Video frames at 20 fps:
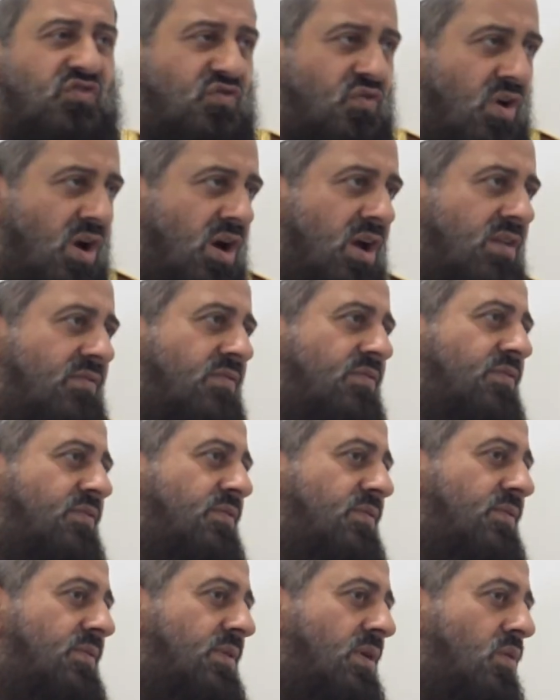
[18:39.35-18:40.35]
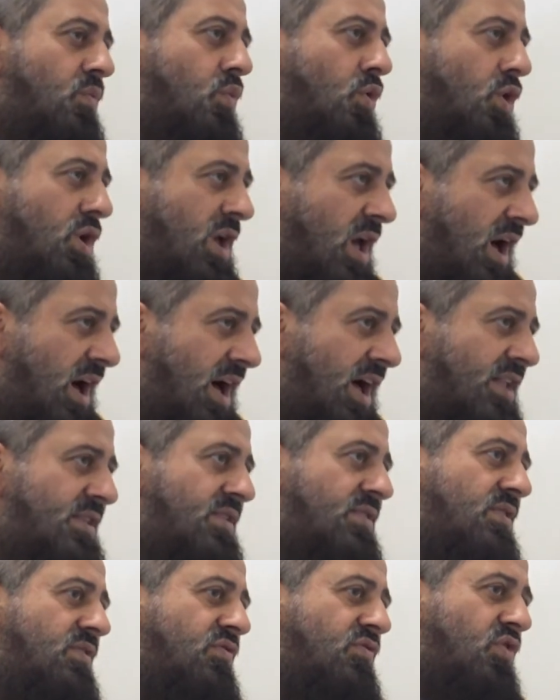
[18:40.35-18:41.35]
You need to strive and
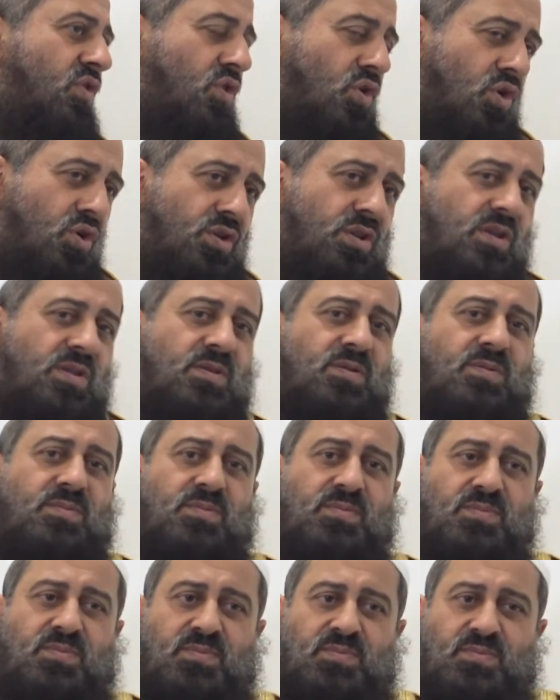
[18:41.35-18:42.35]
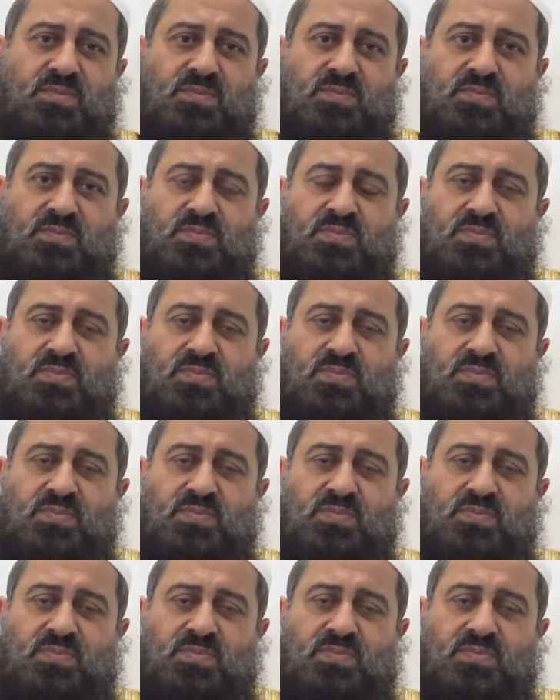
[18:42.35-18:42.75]
work hard to earn it.